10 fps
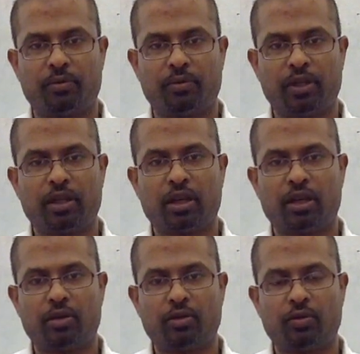figure
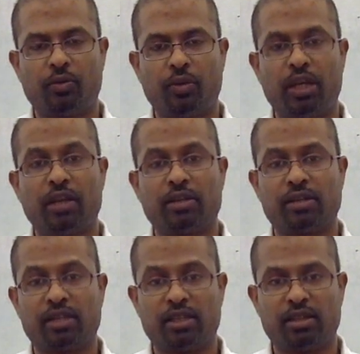out where the
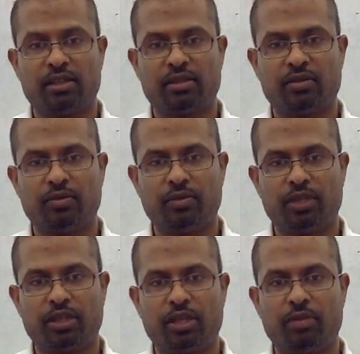sun is,
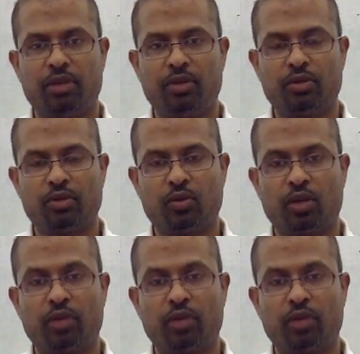which can be used